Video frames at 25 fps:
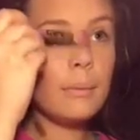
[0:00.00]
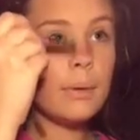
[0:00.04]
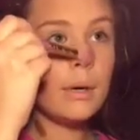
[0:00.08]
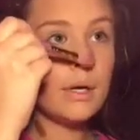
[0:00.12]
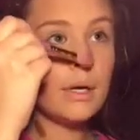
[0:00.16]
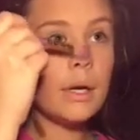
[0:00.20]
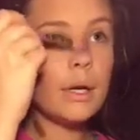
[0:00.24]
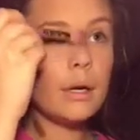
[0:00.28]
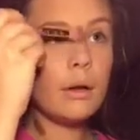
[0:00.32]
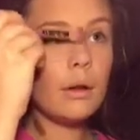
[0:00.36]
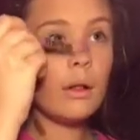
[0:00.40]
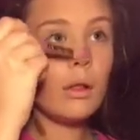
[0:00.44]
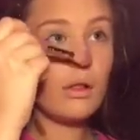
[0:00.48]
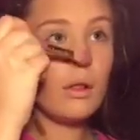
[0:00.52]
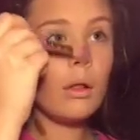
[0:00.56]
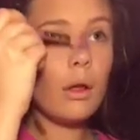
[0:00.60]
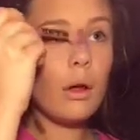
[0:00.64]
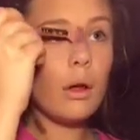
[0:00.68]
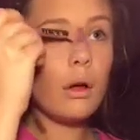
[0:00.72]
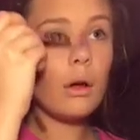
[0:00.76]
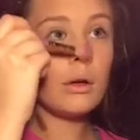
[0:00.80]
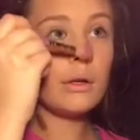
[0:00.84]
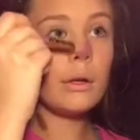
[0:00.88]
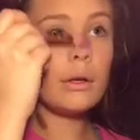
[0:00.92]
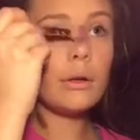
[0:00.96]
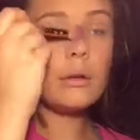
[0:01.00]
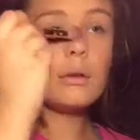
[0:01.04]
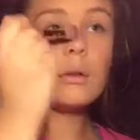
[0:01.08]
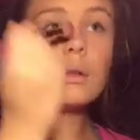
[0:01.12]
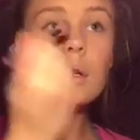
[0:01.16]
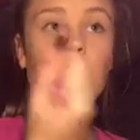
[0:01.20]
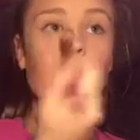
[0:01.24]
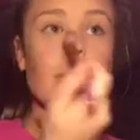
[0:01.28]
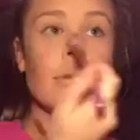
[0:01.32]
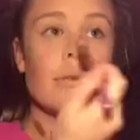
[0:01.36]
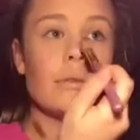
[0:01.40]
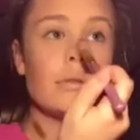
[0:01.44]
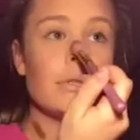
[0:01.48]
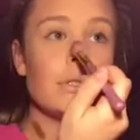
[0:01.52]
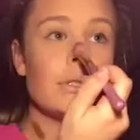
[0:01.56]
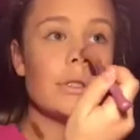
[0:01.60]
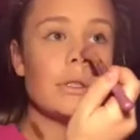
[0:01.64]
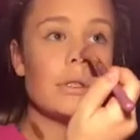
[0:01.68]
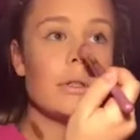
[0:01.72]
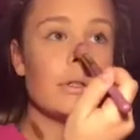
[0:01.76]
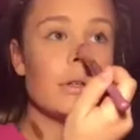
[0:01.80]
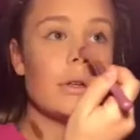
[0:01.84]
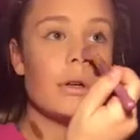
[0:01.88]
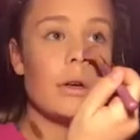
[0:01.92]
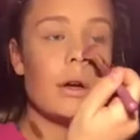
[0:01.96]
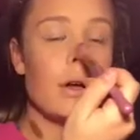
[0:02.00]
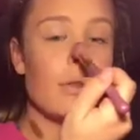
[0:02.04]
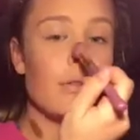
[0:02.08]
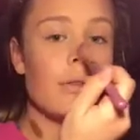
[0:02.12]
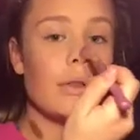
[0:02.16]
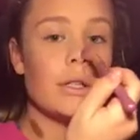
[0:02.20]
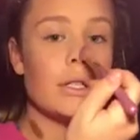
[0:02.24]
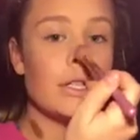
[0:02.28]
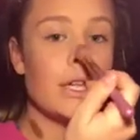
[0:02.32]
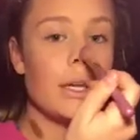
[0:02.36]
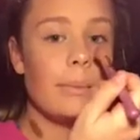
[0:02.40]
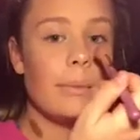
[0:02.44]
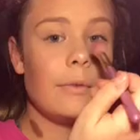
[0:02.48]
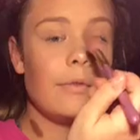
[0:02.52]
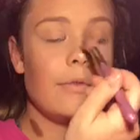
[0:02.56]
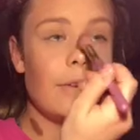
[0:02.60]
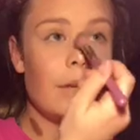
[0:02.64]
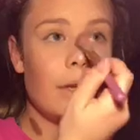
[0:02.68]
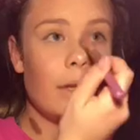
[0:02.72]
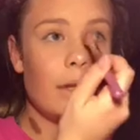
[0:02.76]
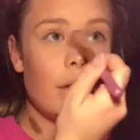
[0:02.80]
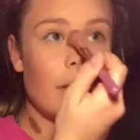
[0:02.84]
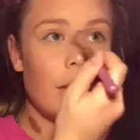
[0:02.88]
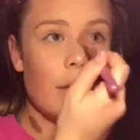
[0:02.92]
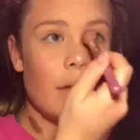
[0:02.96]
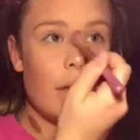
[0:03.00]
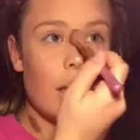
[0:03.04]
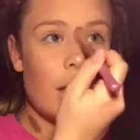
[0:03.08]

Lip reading: put it along your nose, on the tip of it,